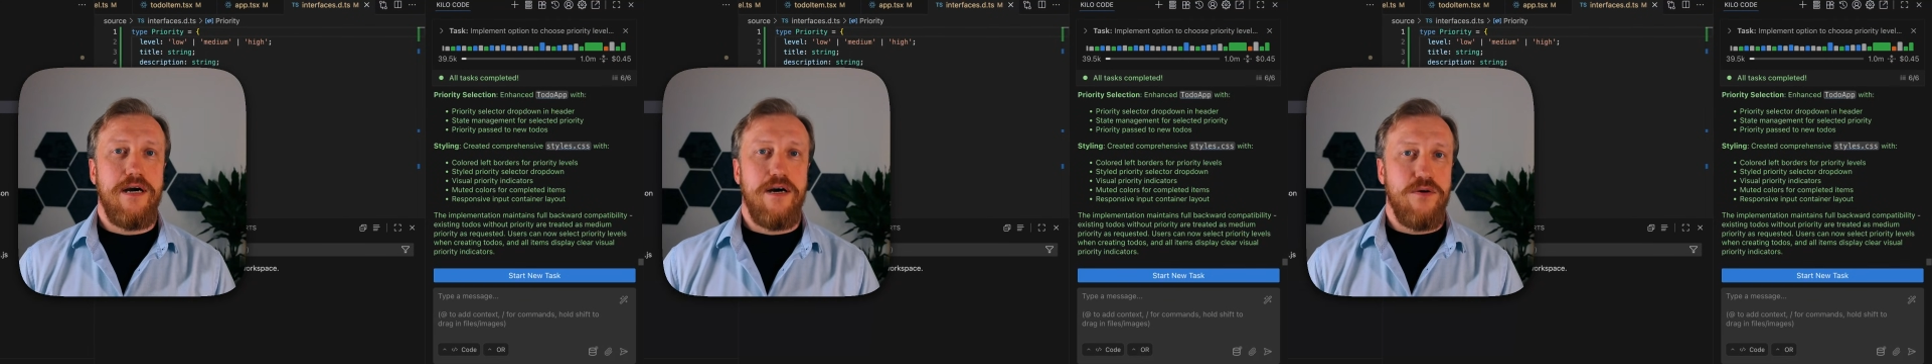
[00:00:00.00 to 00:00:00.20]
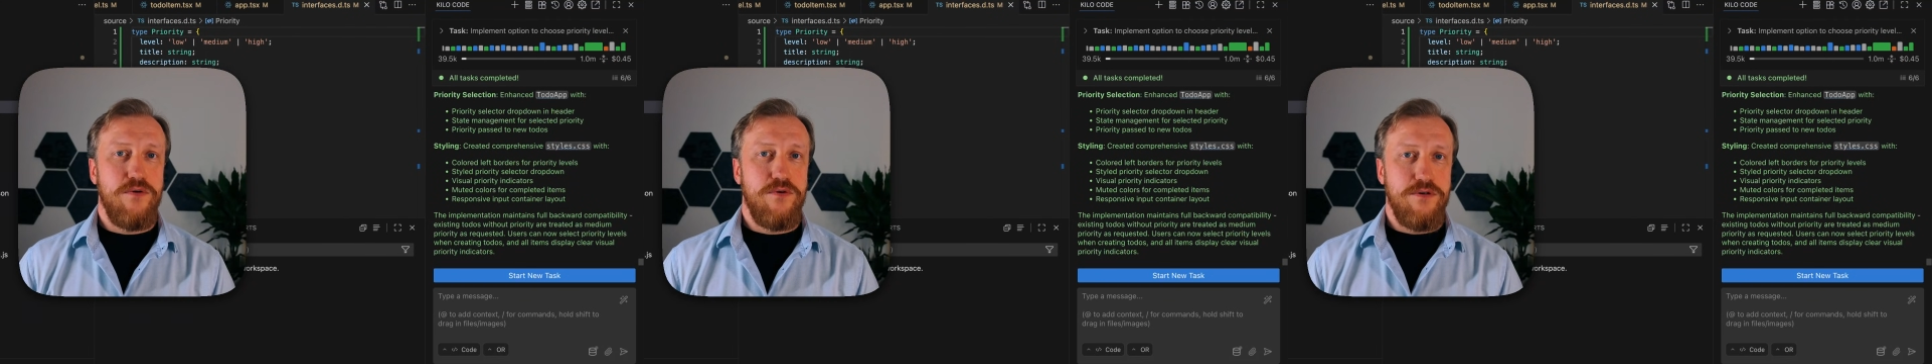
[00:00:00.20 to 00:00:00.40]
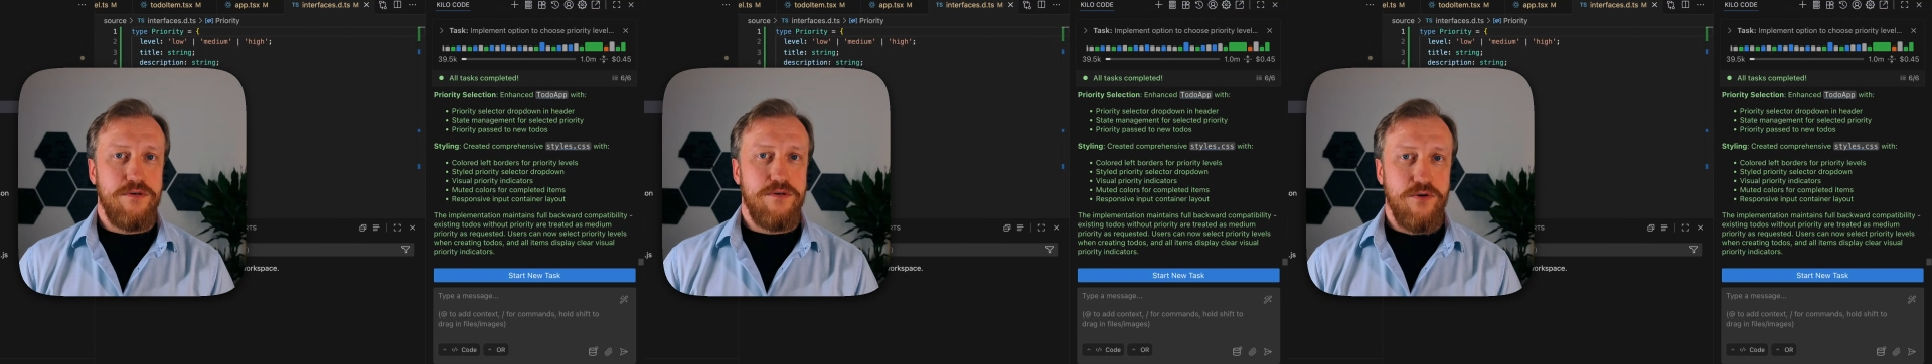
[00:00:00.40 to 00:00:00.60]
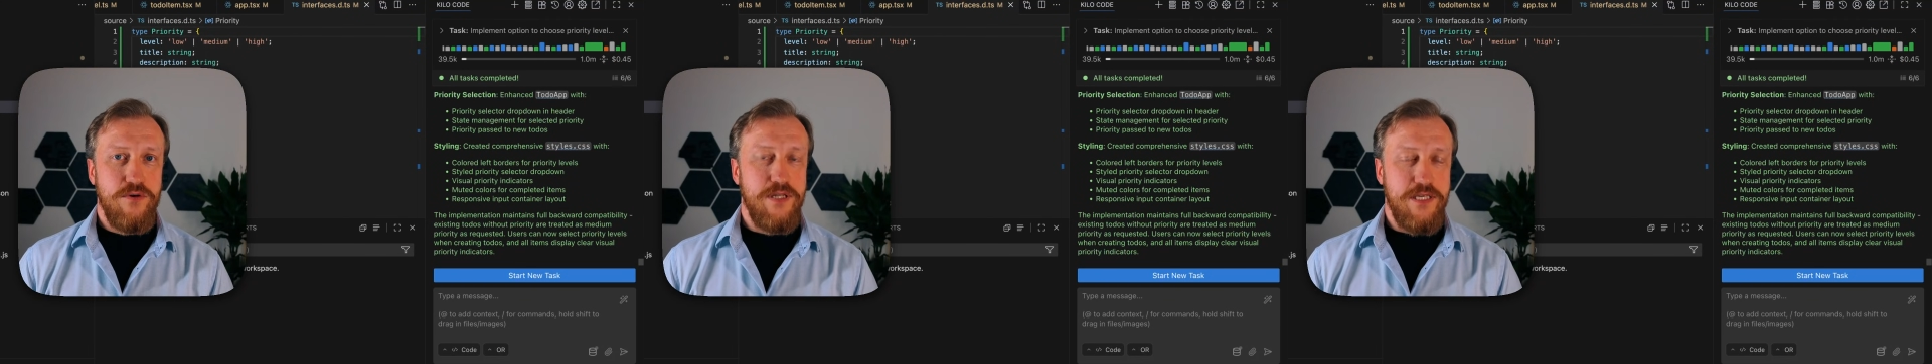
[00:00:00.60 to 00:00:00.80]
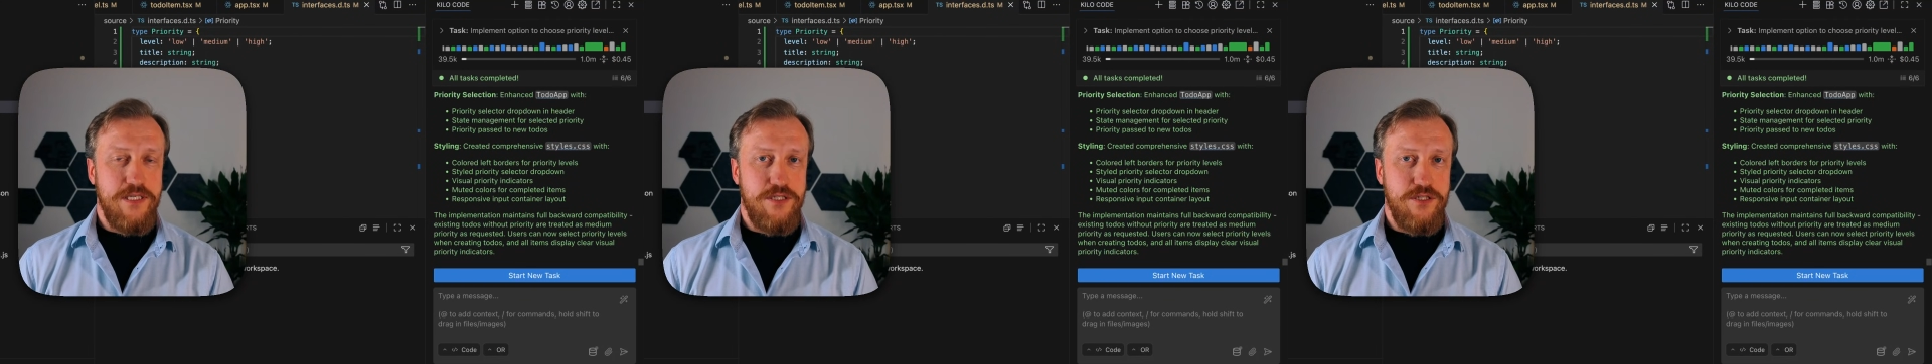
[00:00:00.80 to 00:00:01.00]
Our
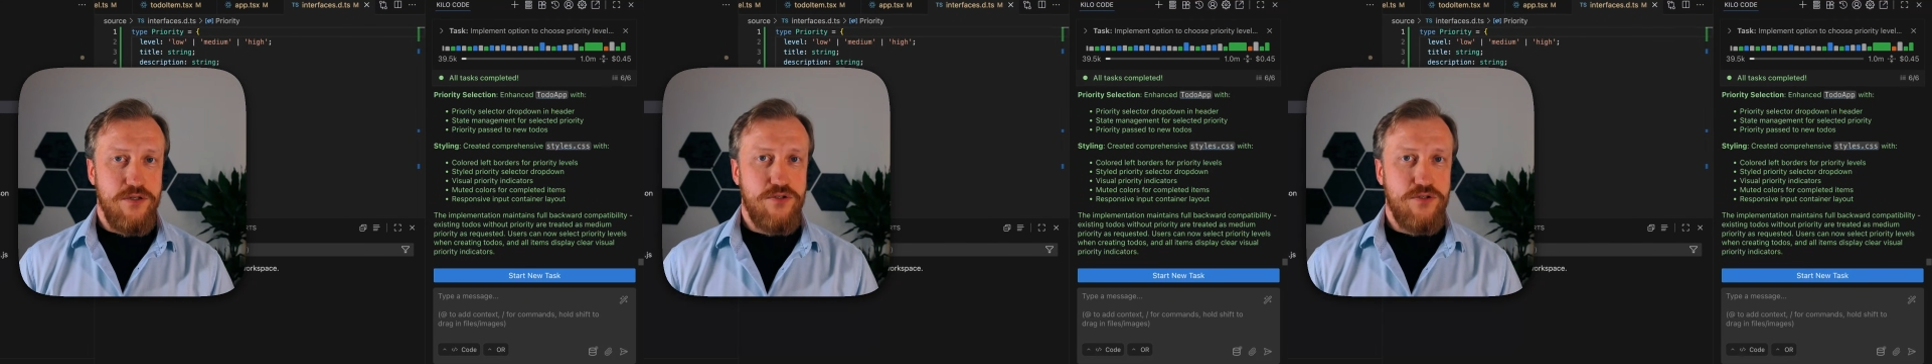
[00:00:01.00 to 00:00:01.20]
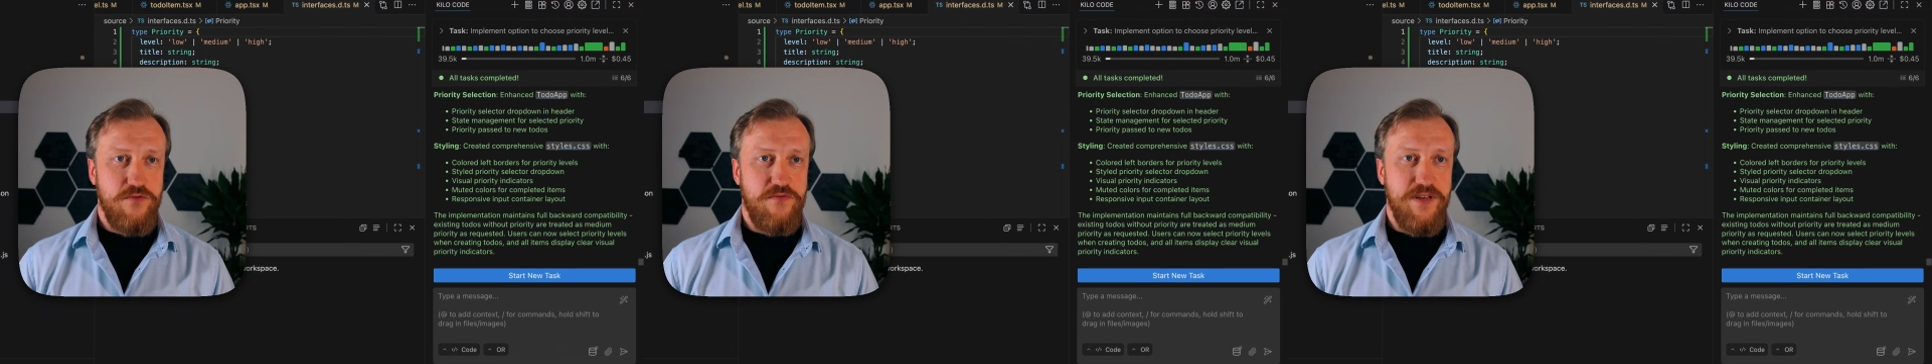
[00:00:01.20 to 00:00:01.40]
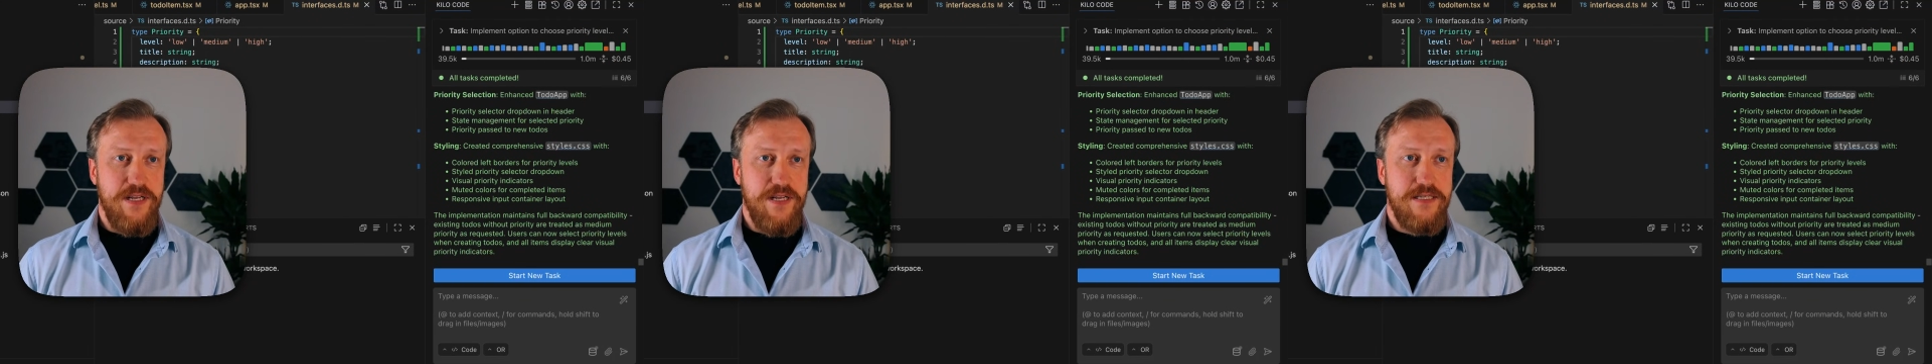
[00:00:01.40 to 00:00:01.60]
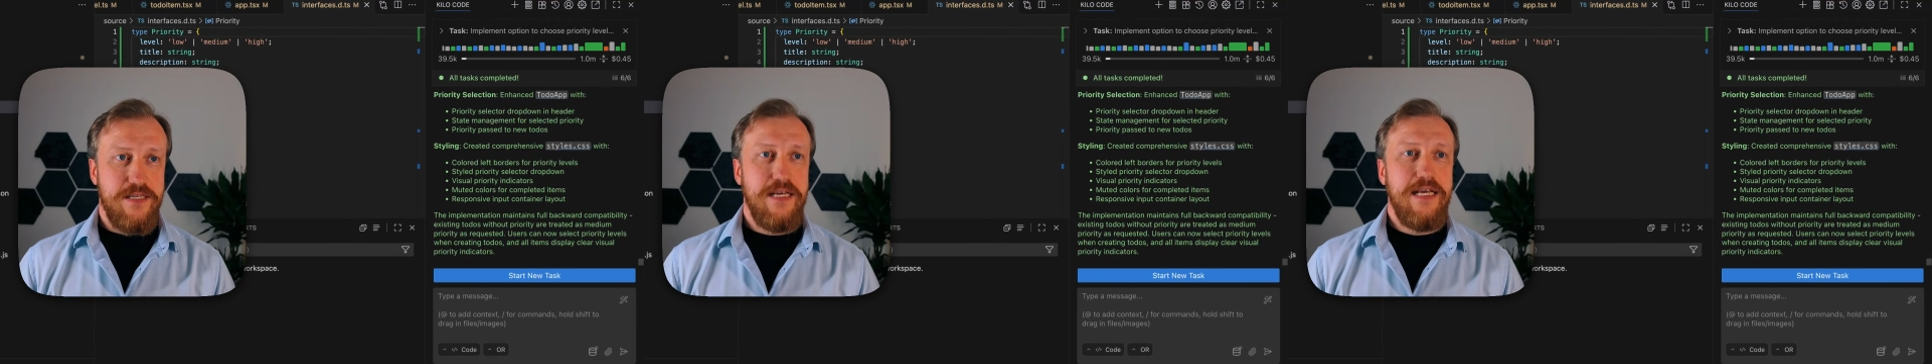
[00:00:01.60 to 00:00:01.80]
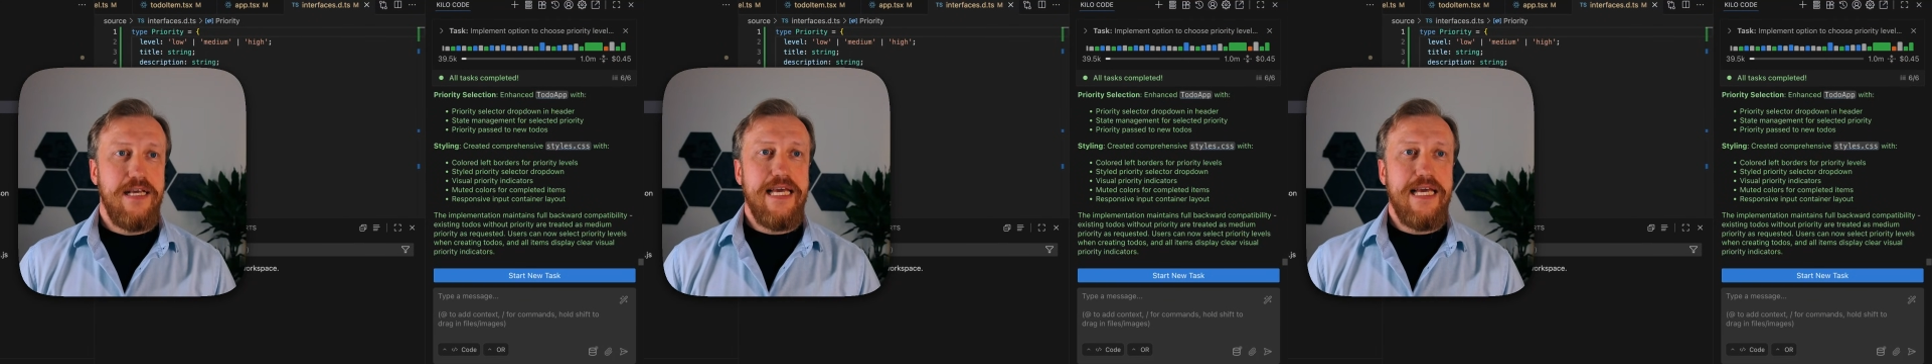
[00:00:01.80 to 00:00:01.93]
goal is not to fill it.